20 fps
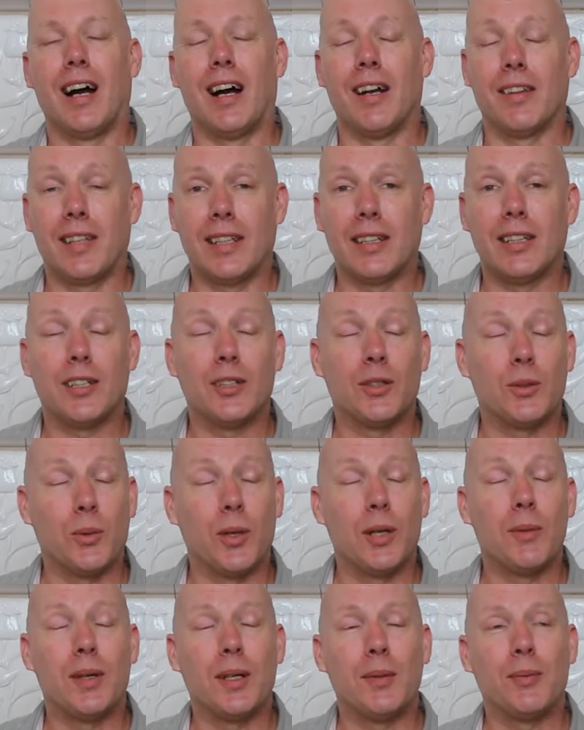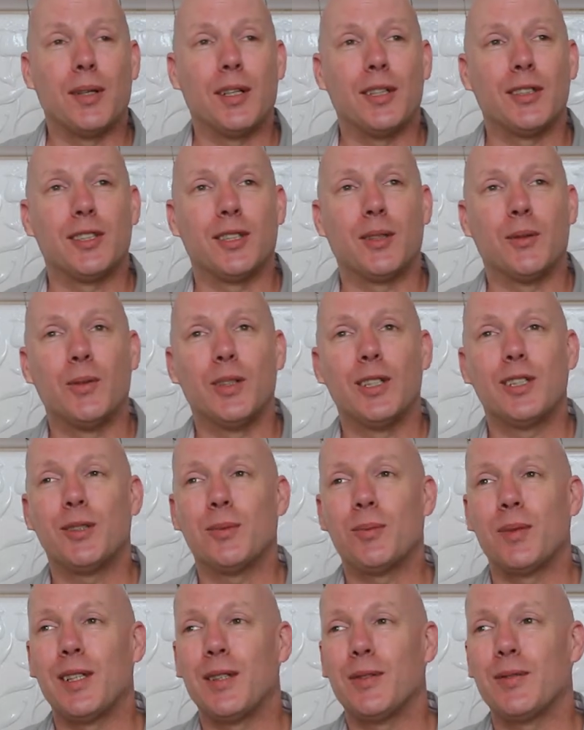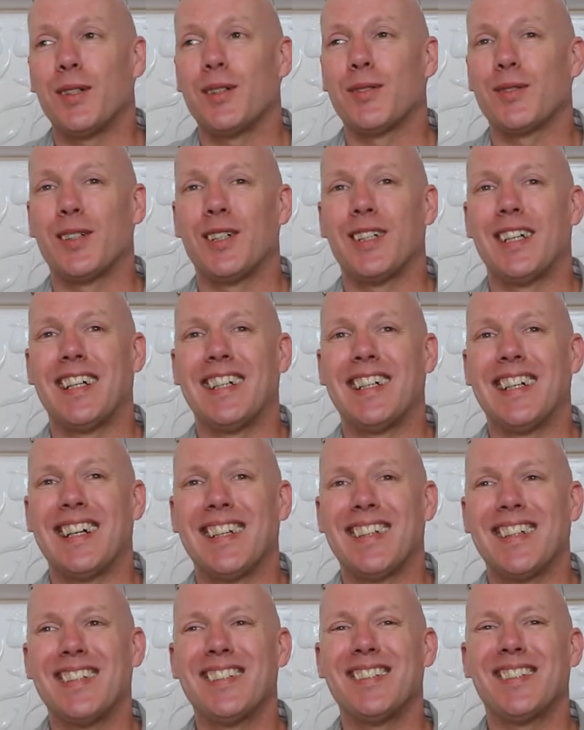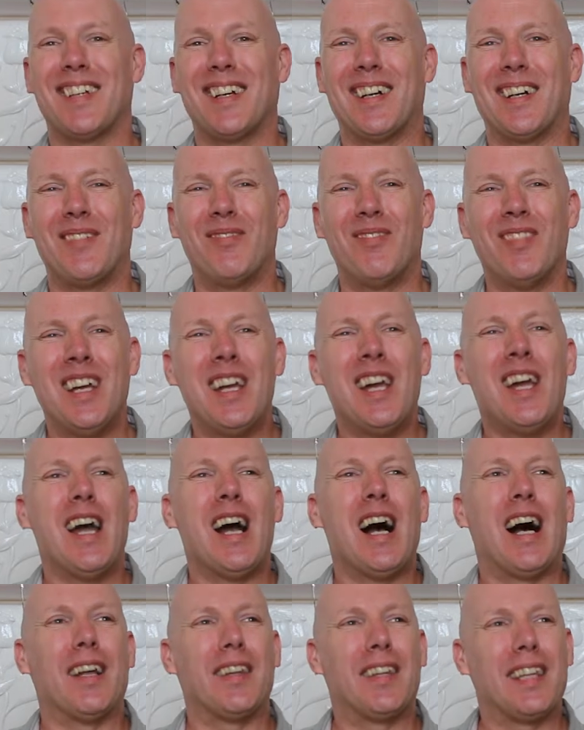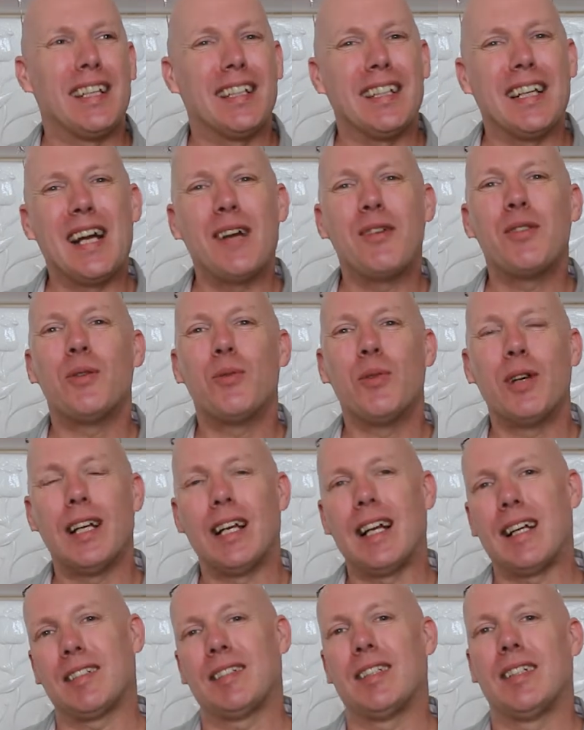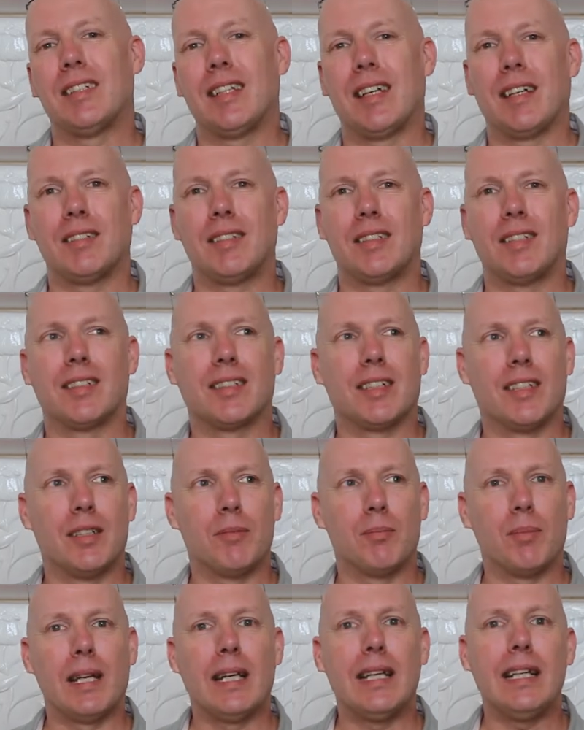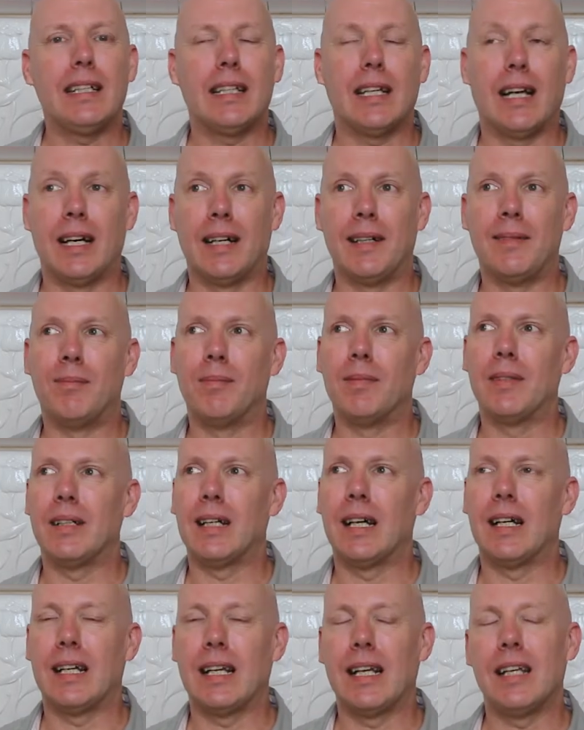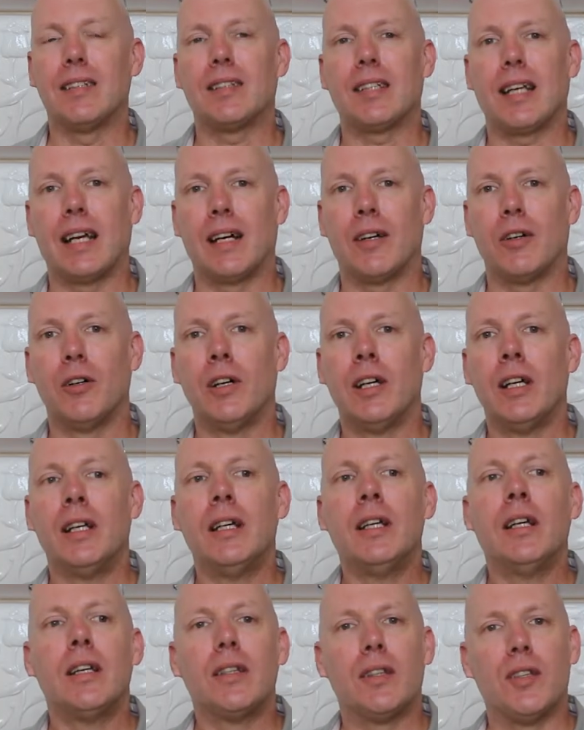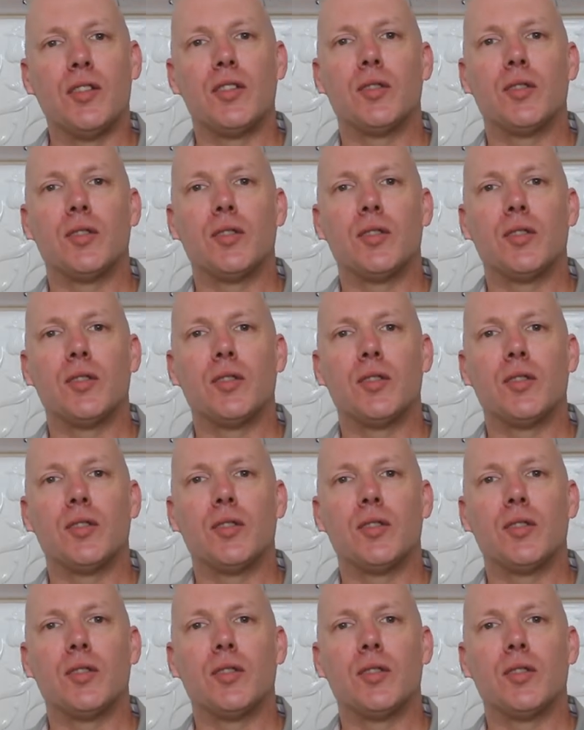I think those were my parting words, but if I've got any others, I think now the real acid test is going to be is how the